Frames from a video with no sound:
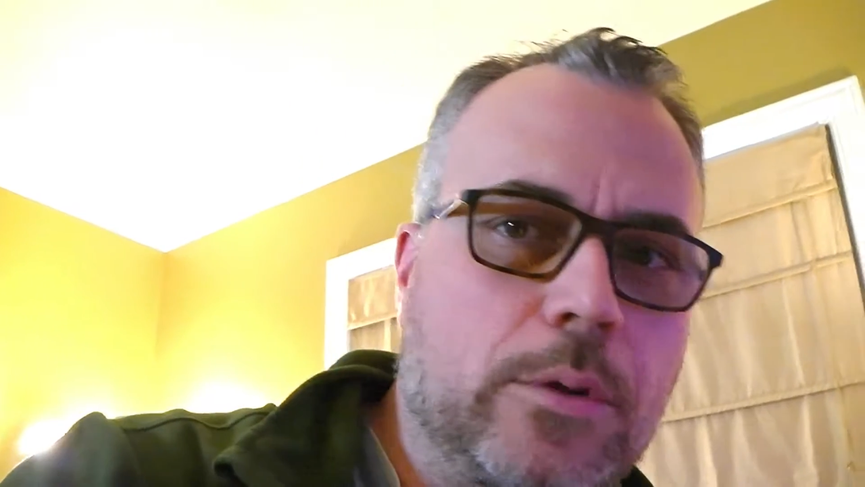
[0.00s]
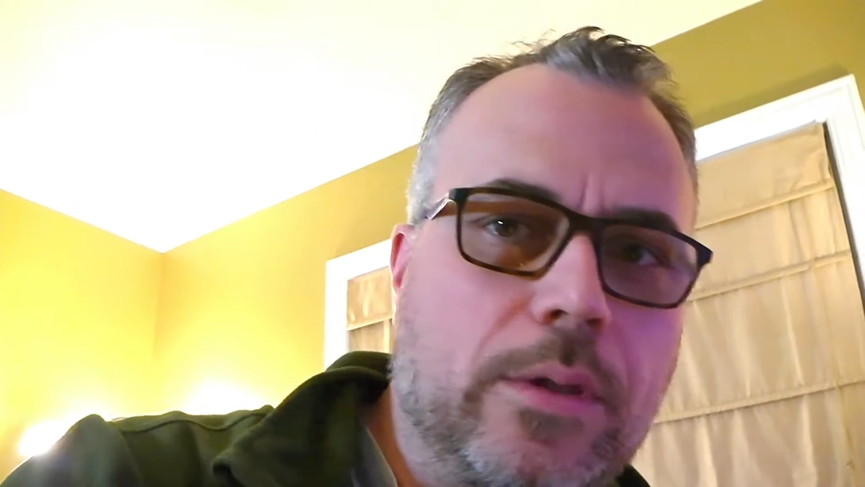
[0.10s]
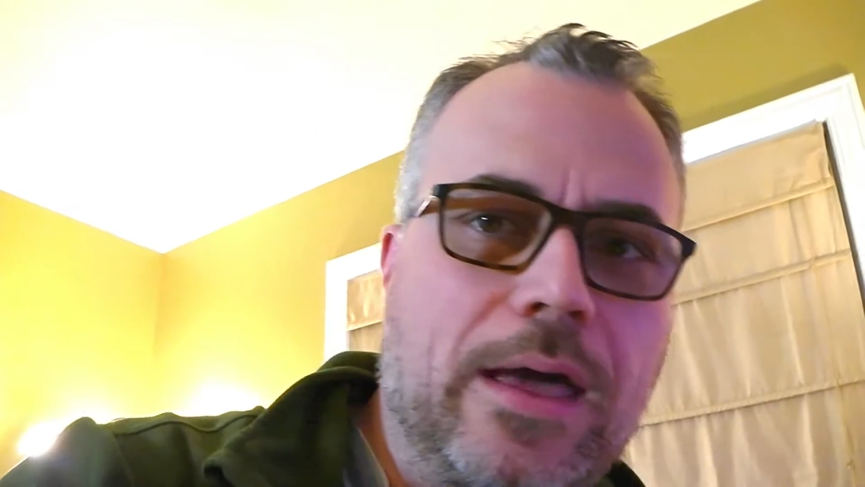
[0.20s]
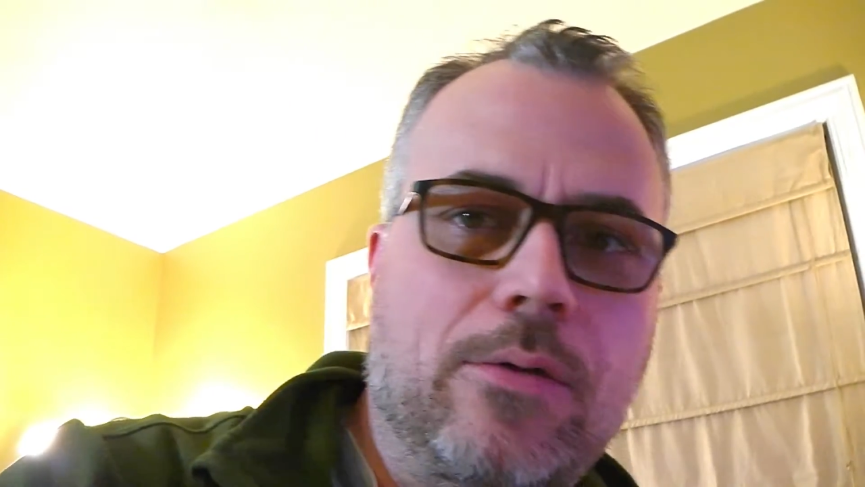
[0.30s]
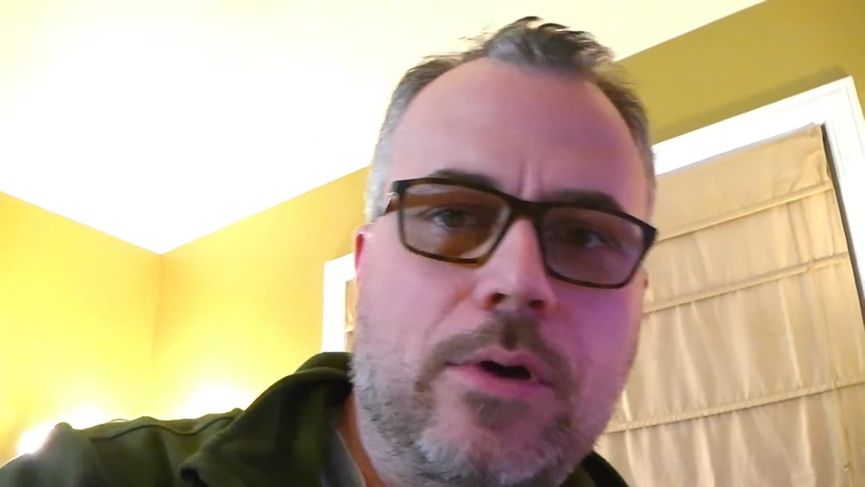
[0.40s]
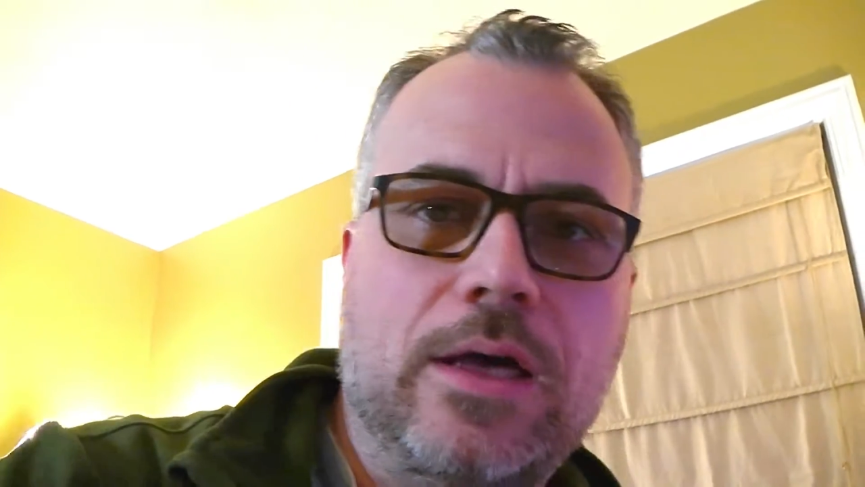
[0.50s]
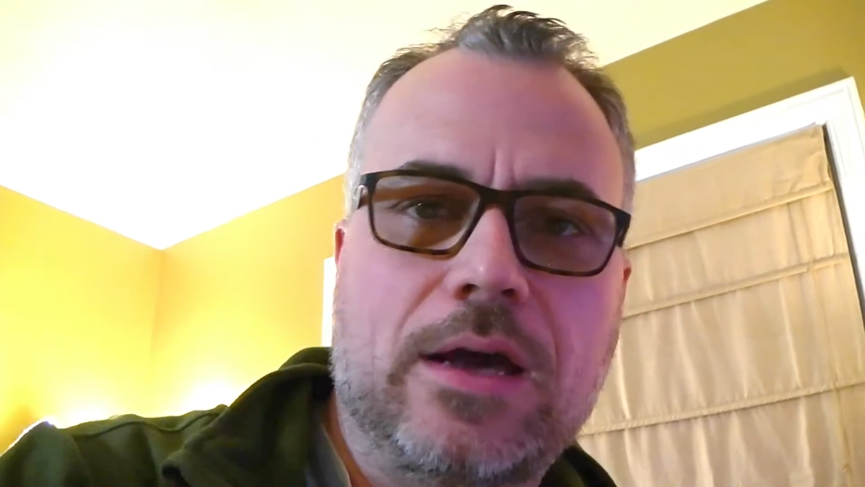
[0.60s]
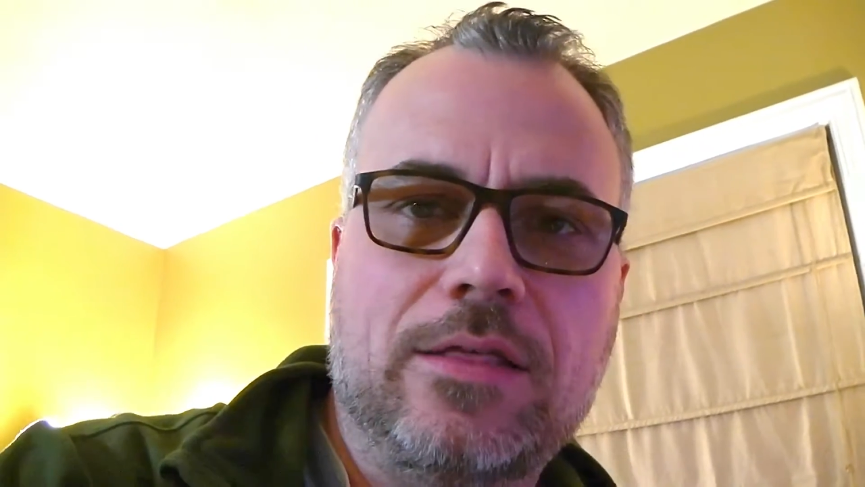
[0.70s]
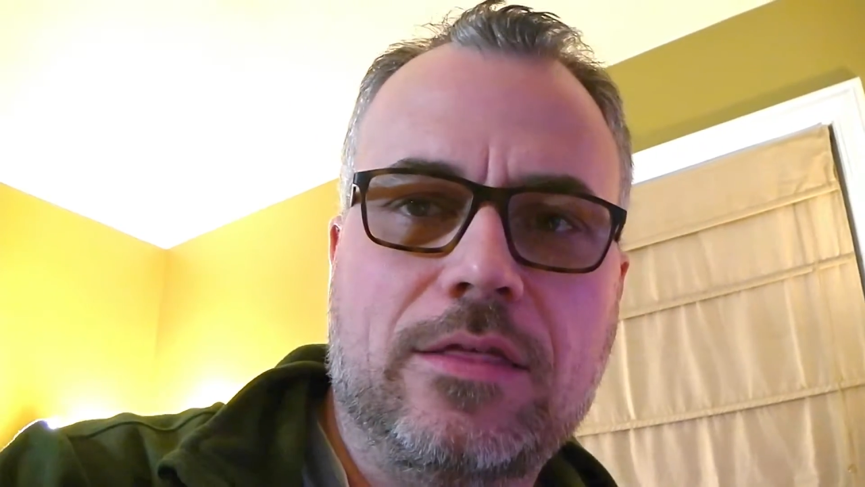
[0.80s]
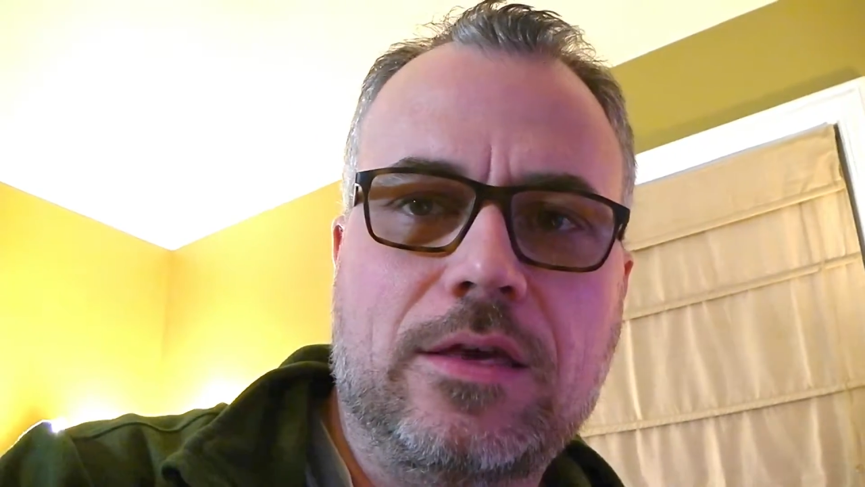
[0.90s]
that way, I
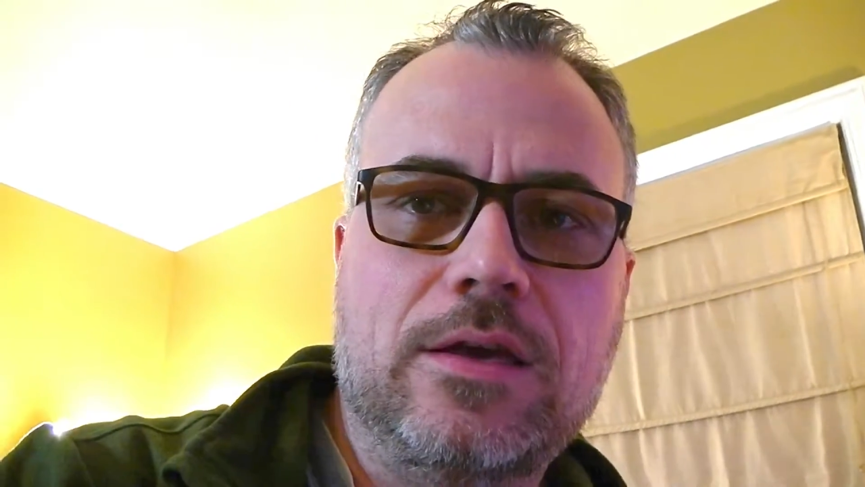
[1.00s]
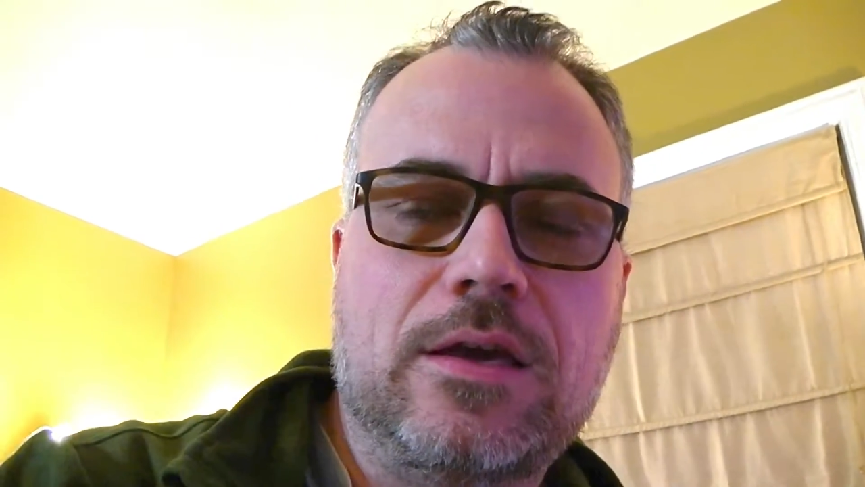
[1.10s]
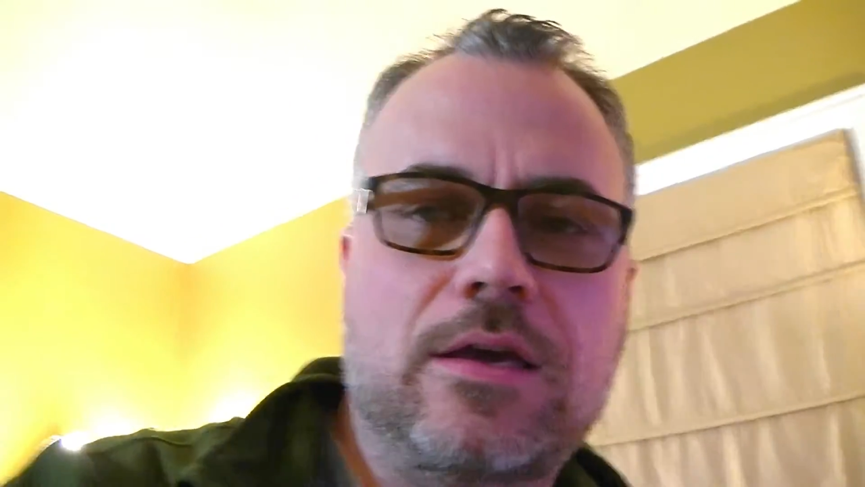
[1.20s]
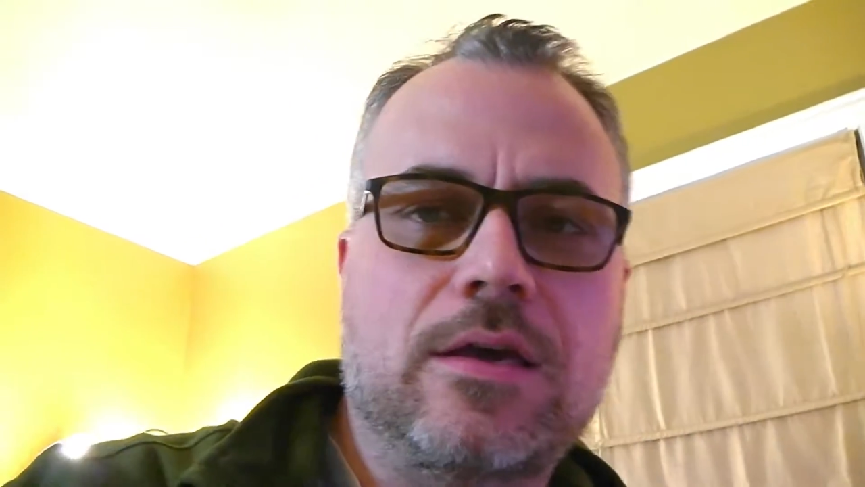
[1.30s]
think,